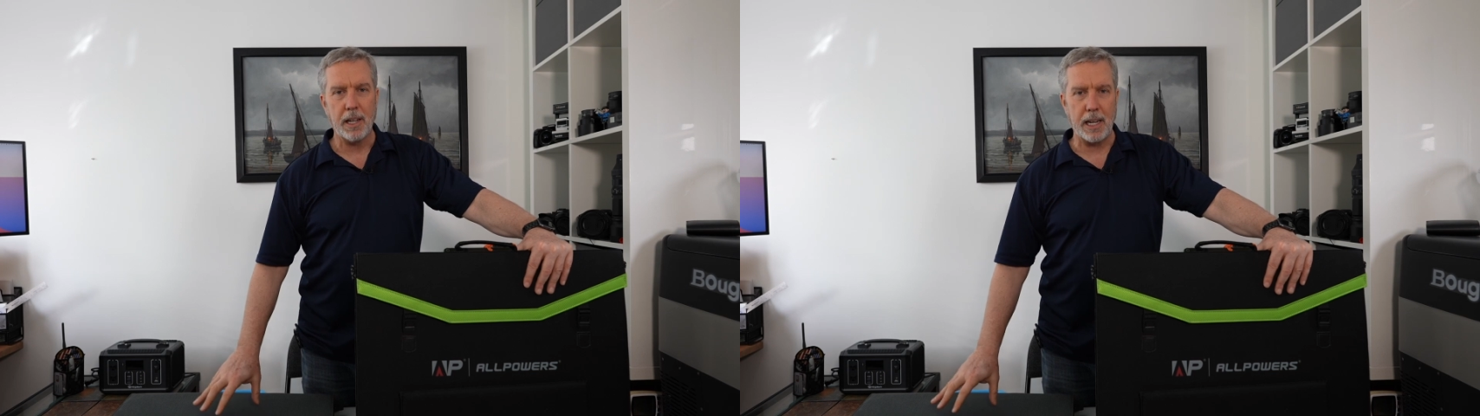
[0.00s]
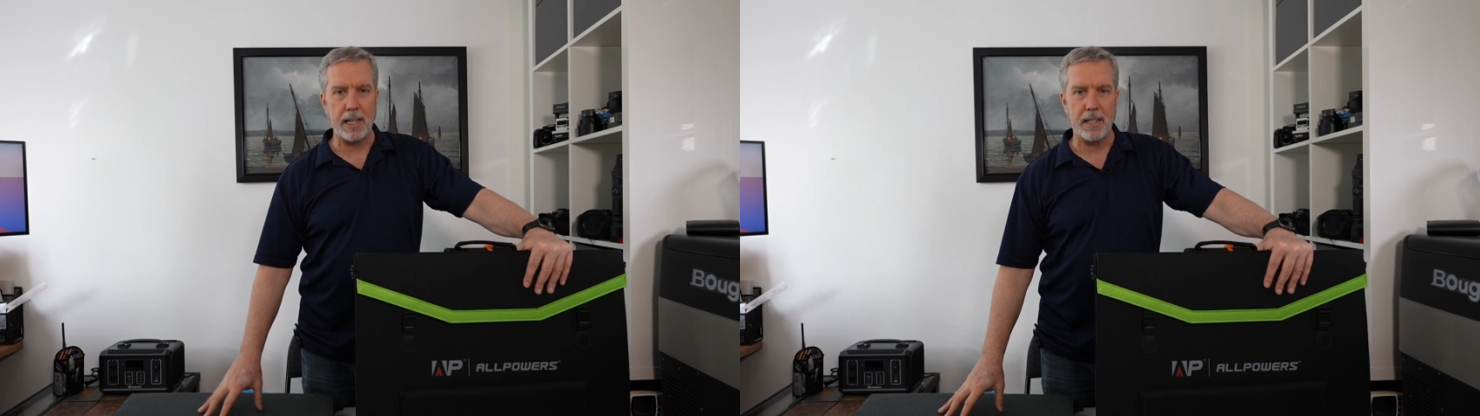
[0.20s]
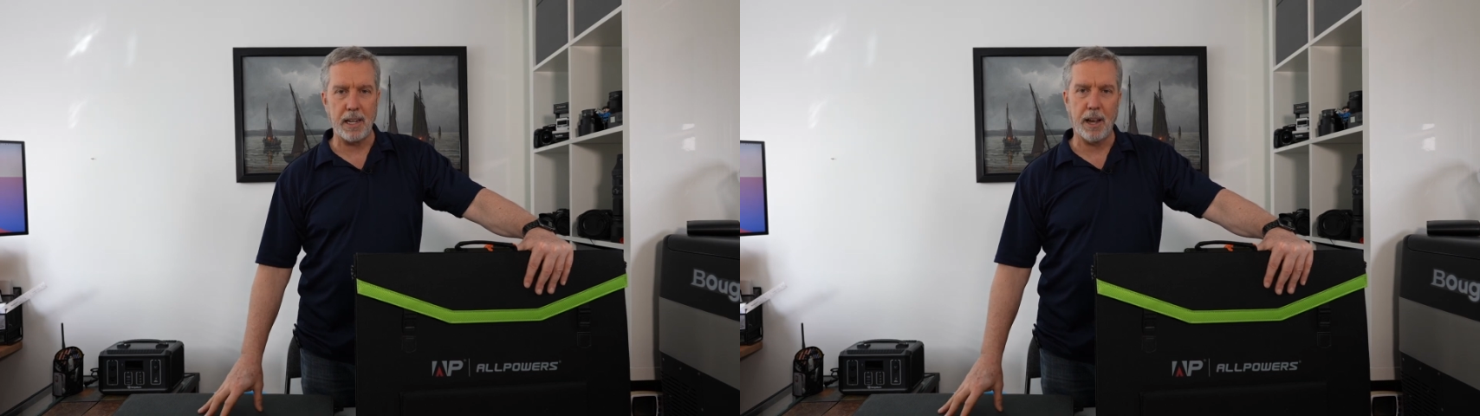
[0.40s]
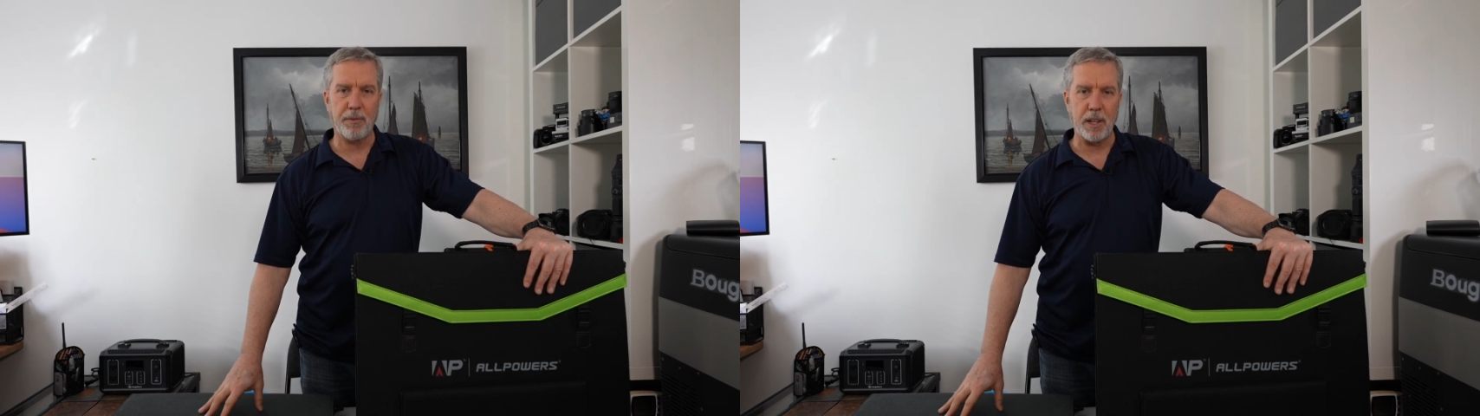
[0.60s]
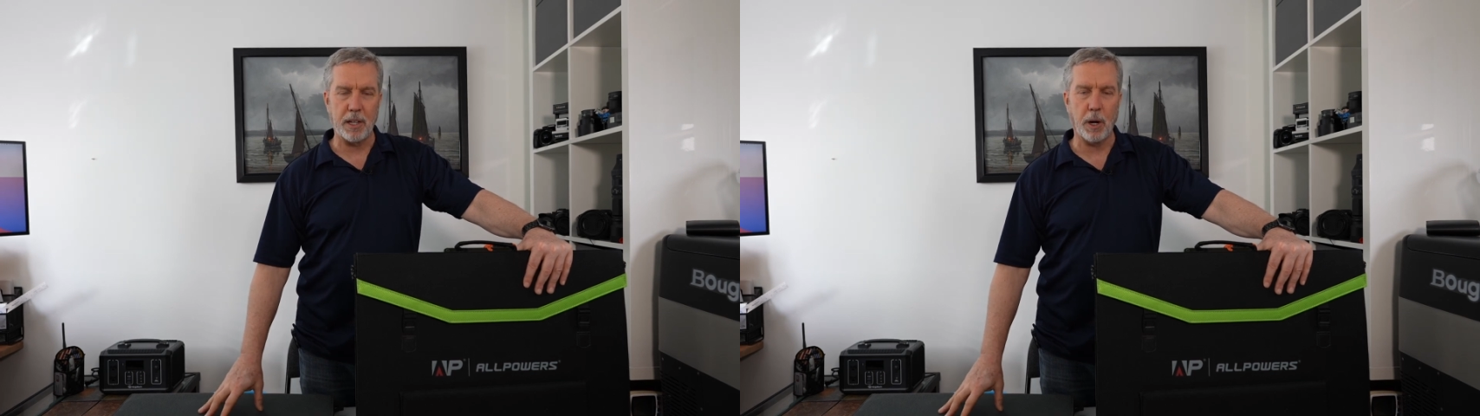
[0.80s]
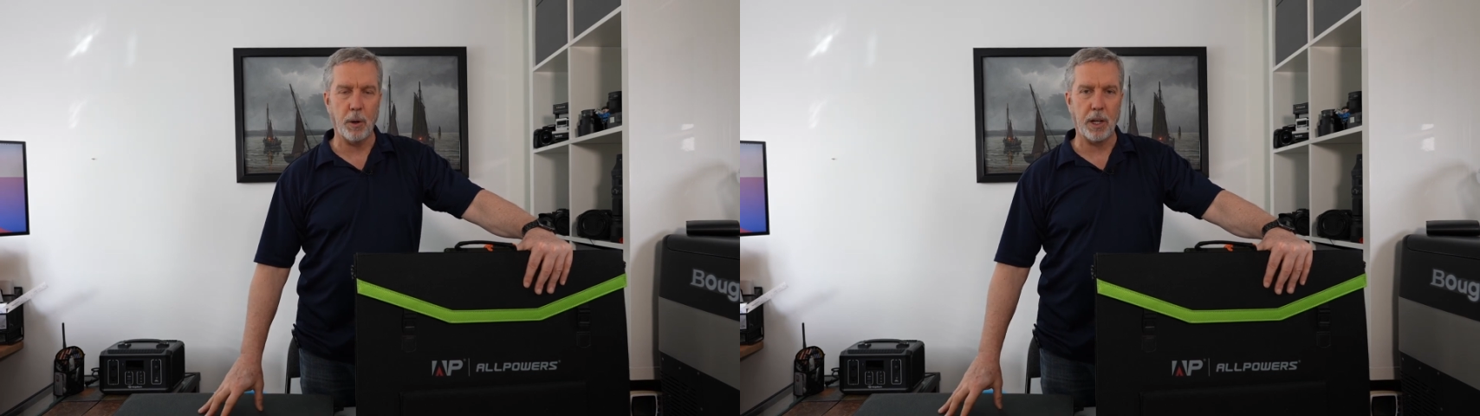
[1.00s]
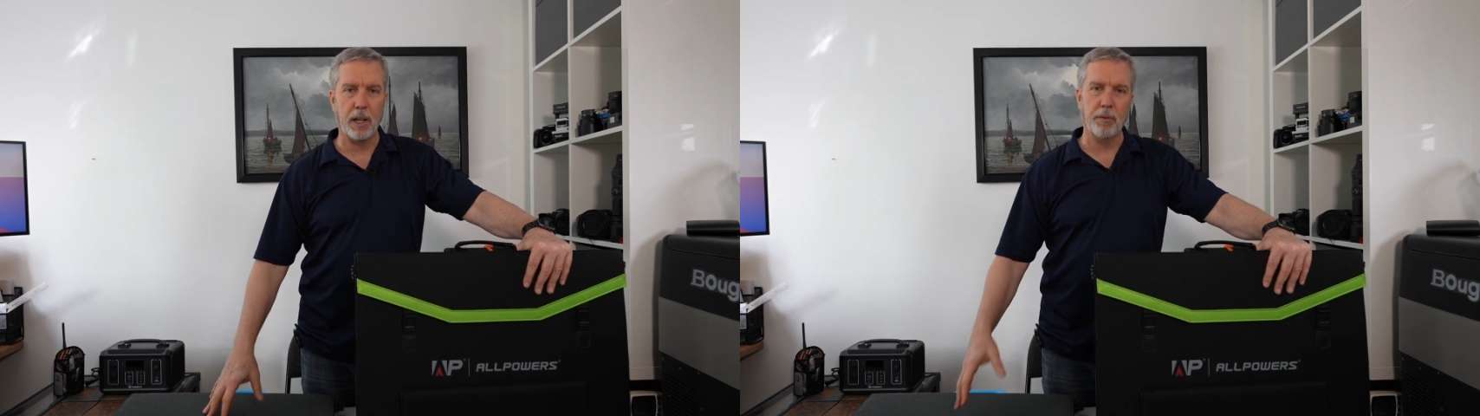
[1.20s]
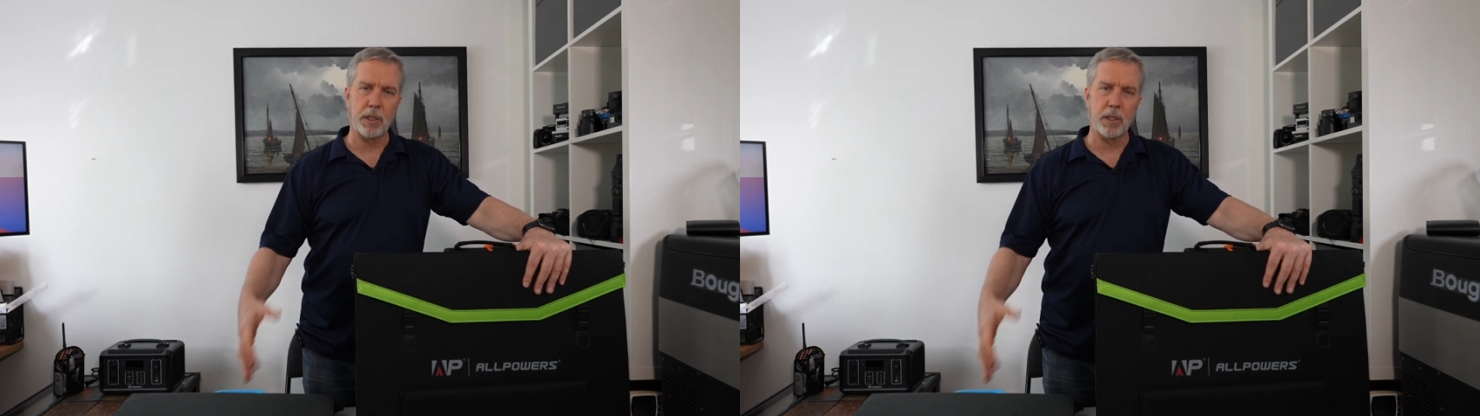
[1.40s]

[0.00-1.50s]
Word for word: ETFE coating